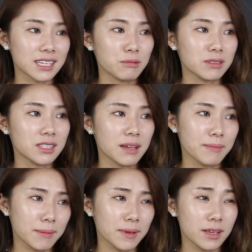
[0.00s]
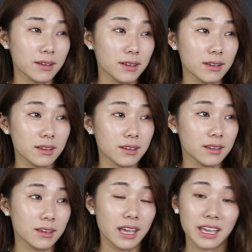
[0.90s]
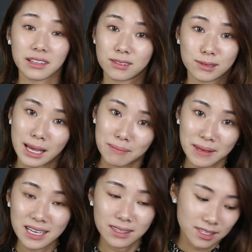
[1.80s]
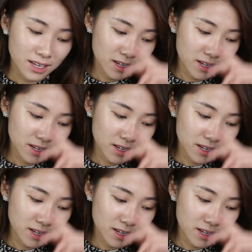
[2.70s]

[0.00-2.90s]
I would say maybe 8 to 10 minutes.